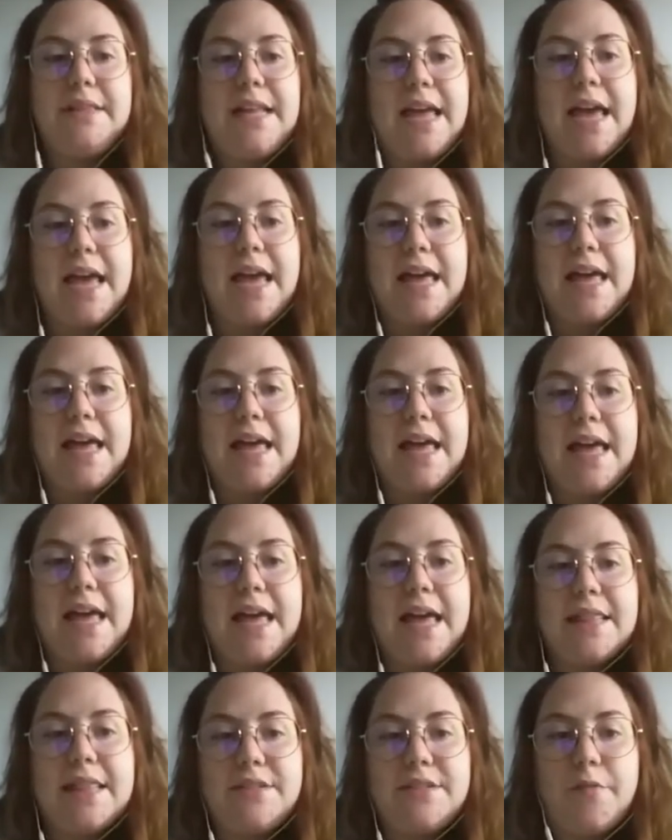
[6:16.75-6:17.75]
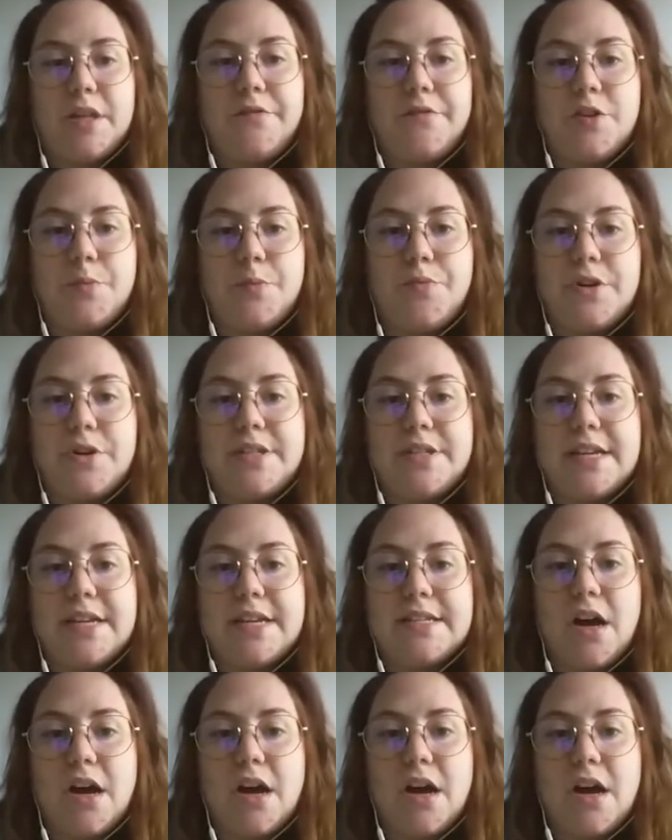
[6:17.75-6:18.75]
and the development of the
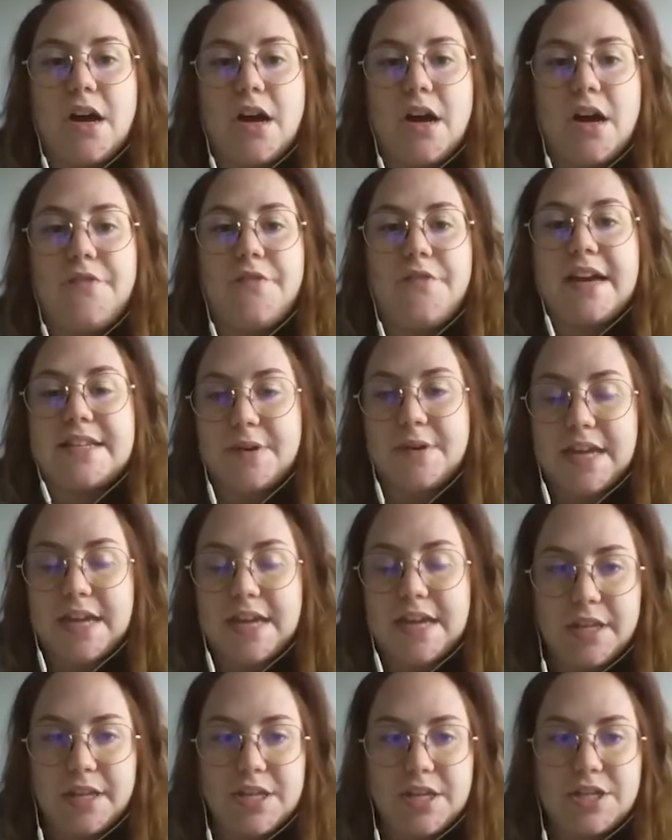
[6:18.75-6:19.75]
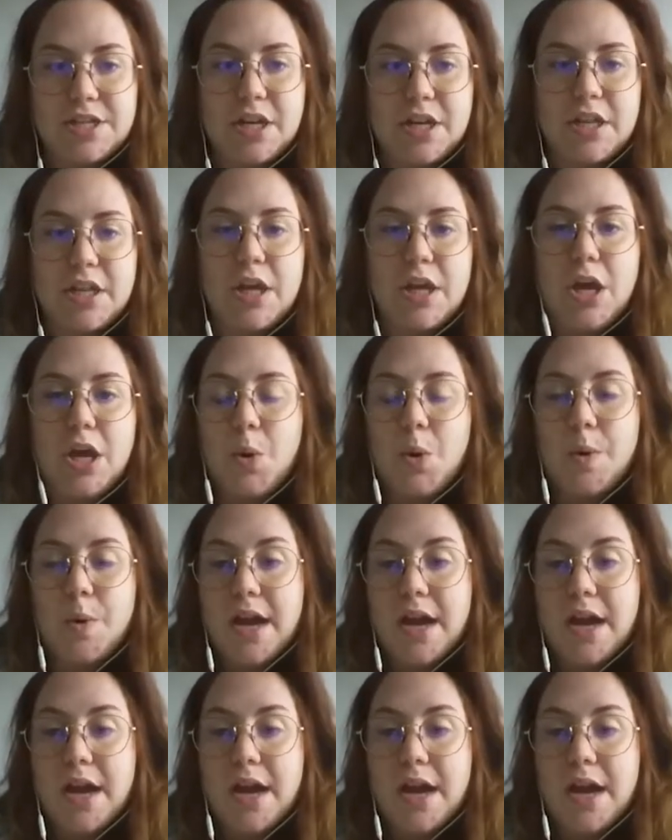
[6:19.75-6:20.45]
process of accelerated carbonation,